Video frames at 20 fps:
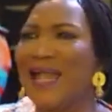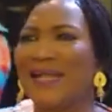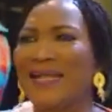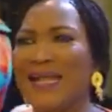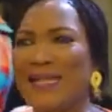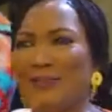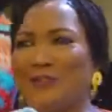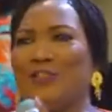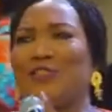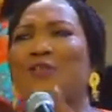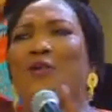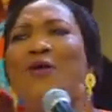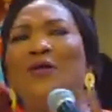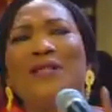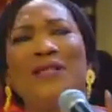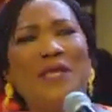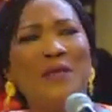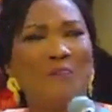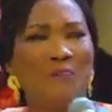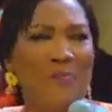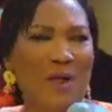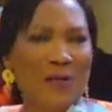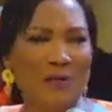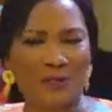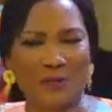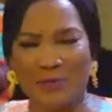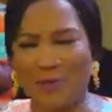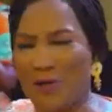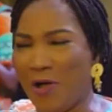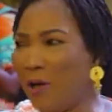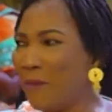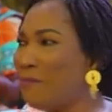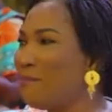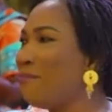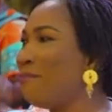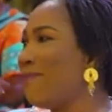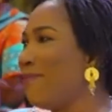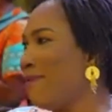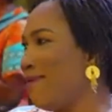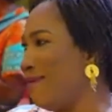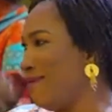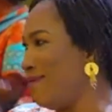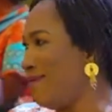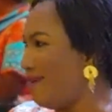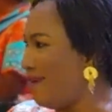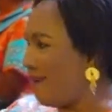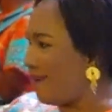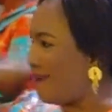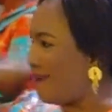can talk about me or more.